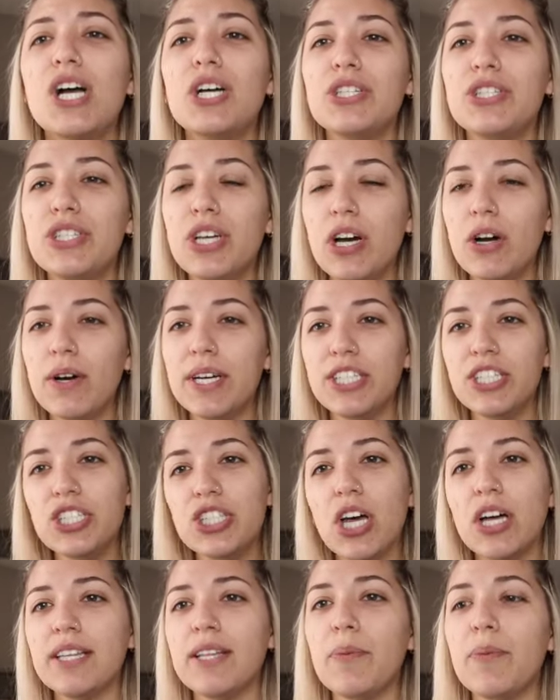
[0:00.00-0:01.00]
So I just
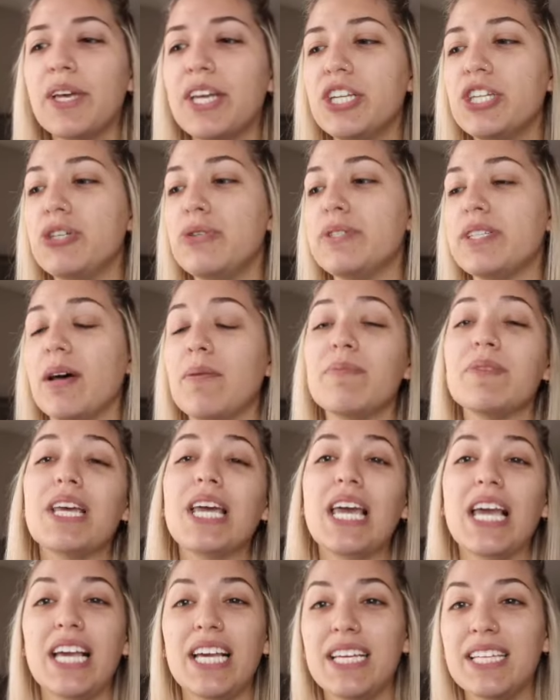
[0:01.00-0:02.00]
thought that we could do
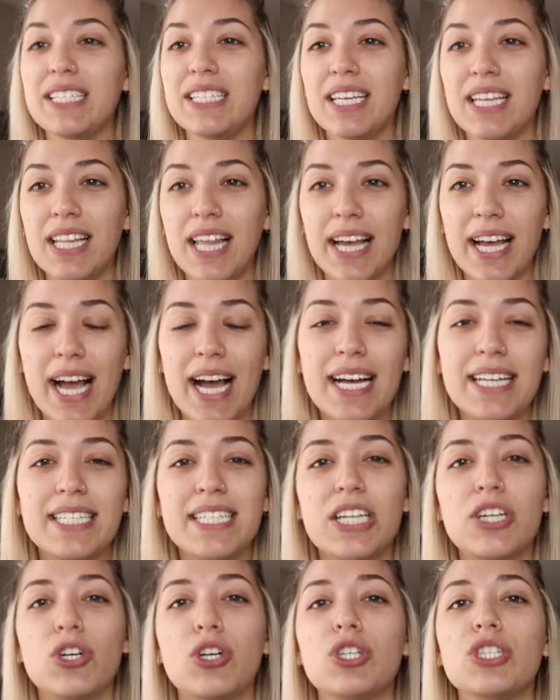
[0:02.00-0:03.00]
something easy, like I had
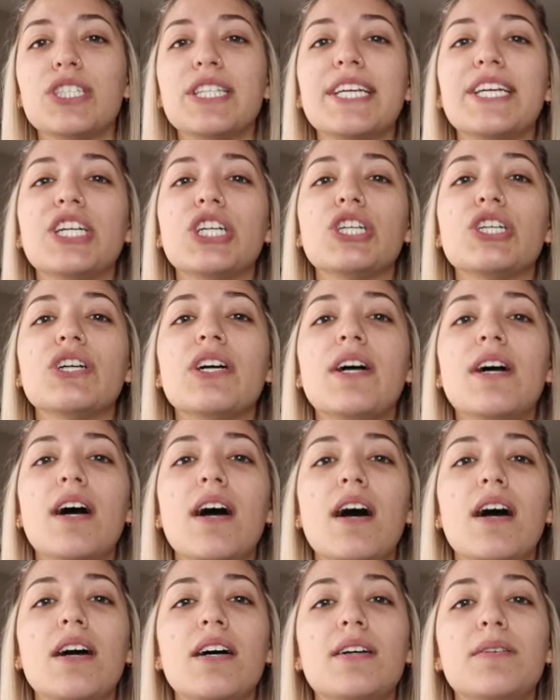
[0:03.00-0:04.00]
said earlier,
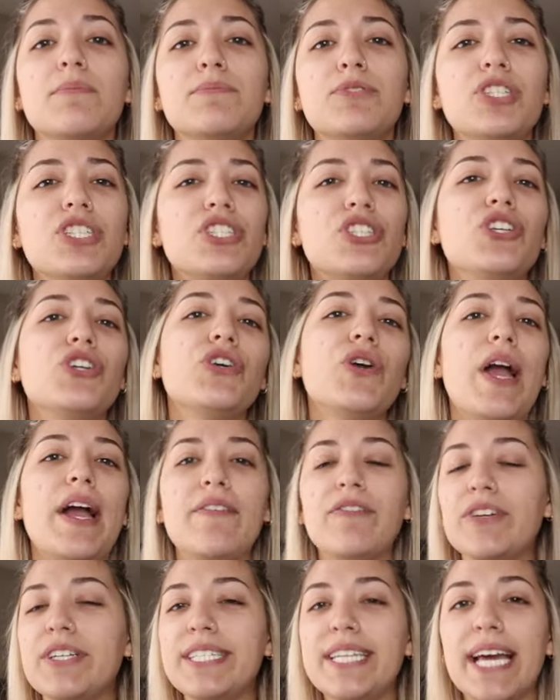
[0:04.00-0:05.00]
just your
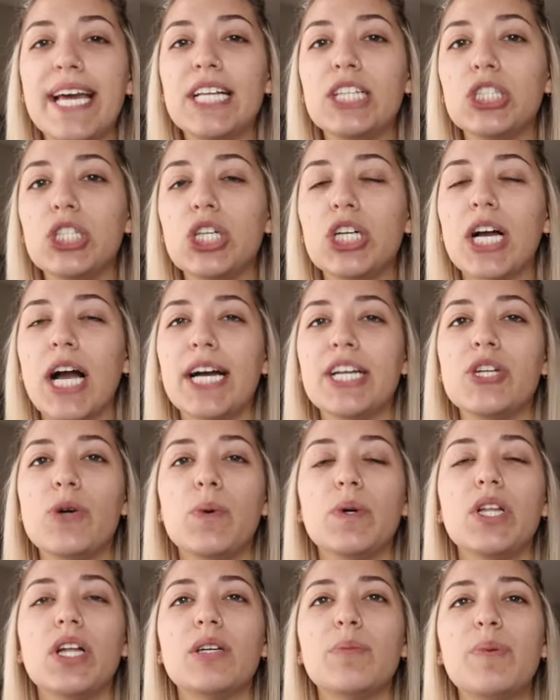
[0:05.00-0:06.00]
everyday look. I
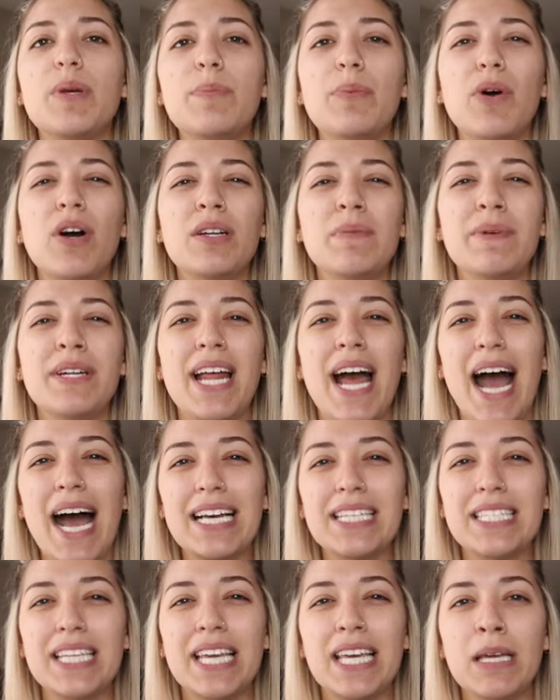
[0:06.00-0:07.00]
know a lot of people had been
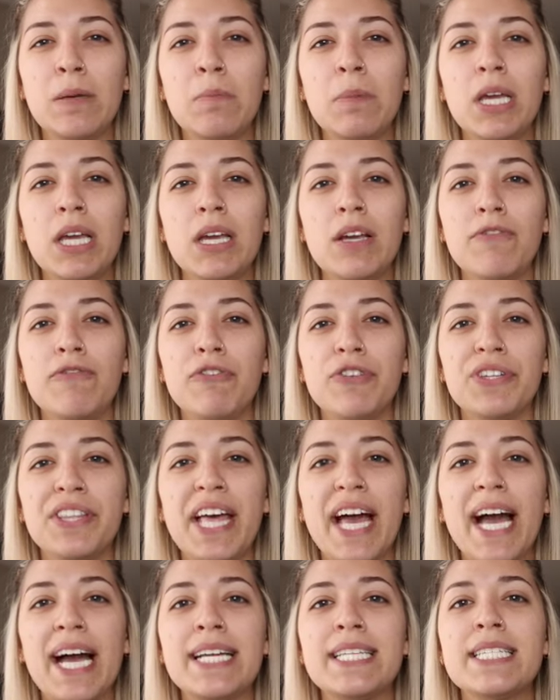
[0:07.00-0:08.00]
asking me for
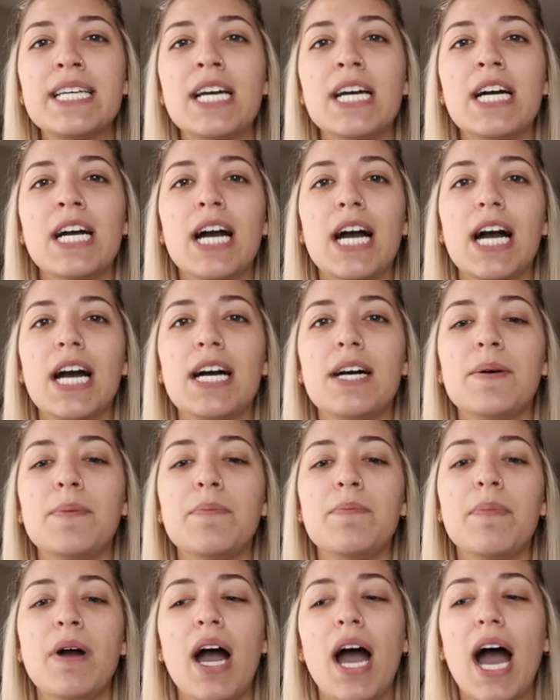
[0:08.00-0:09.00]
that.
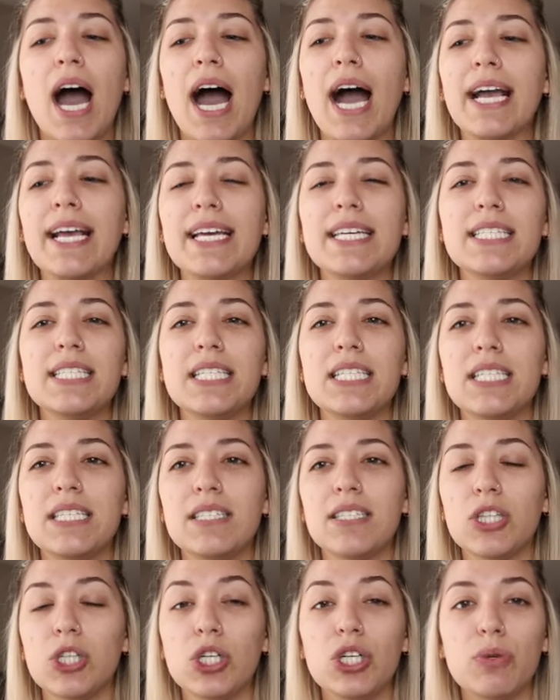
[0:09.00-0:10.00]
I guess
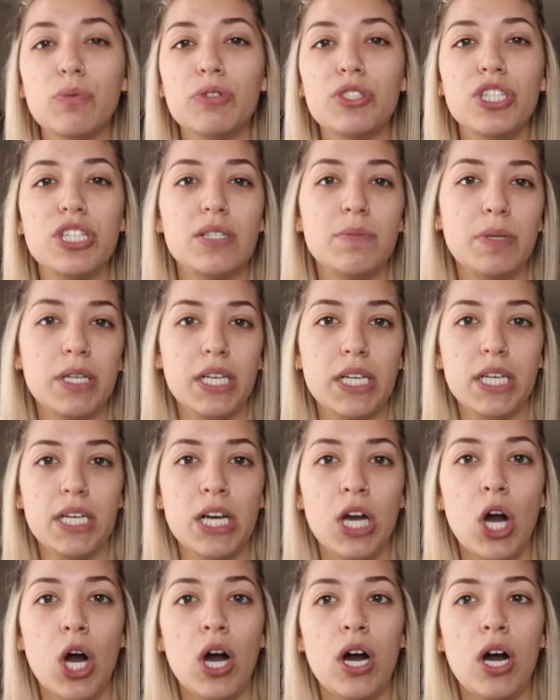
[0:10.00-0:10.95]
this look will just be,